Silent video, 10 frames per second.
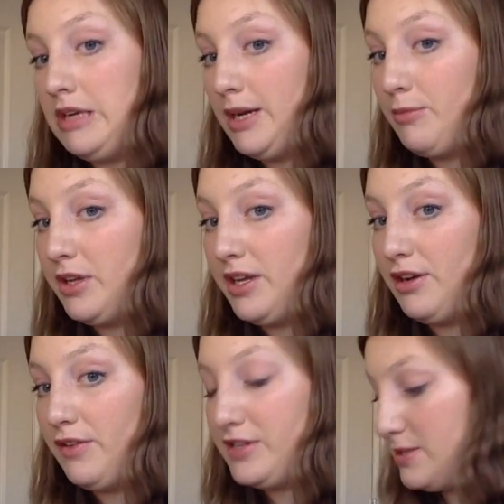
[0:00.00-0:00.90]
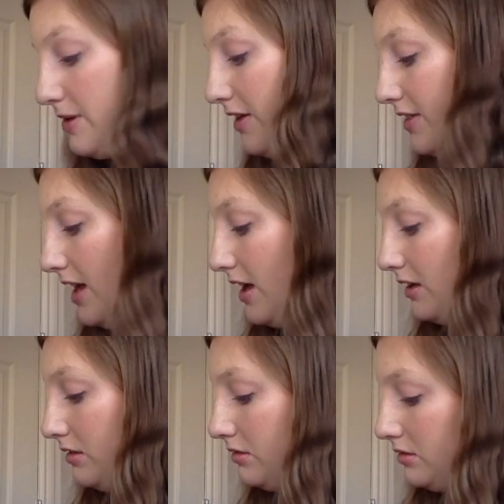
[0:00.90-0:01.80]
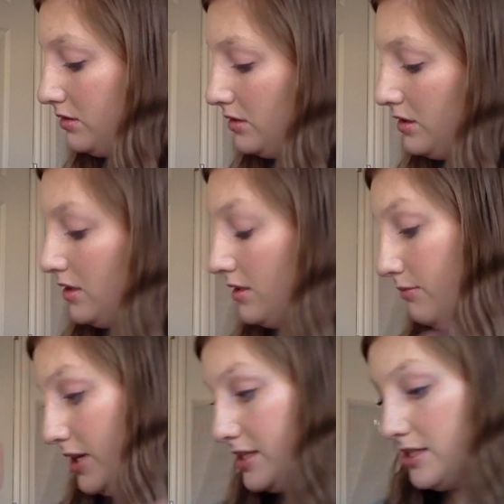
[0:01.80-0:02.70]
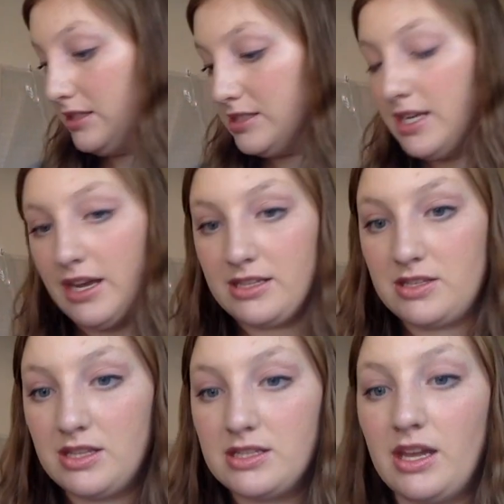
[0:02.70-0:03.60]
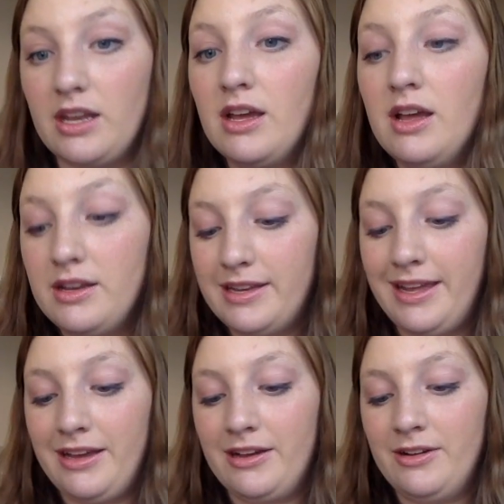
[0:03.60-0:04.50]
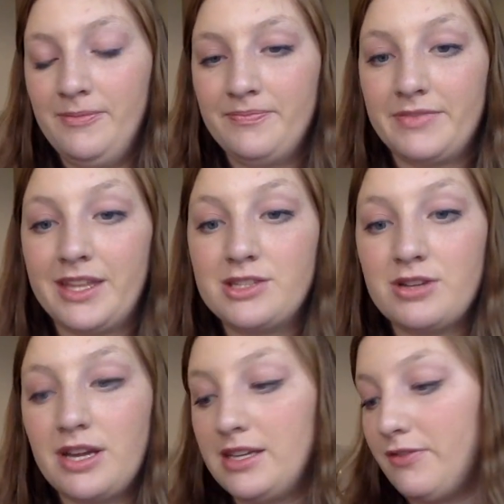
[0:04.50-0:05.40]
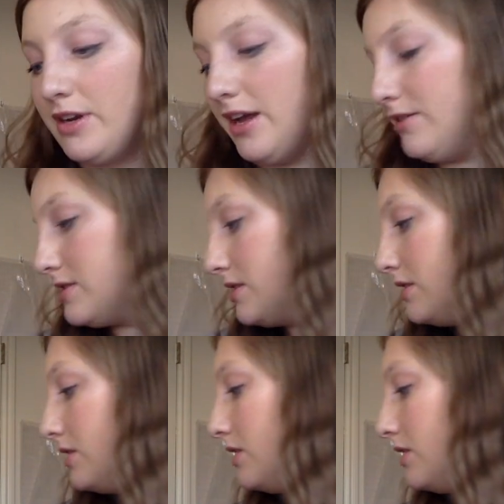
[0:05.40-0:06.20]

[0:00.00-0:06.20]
I'm really nervous about that. But it's still stuck, so that's good. Now, let's try a different house.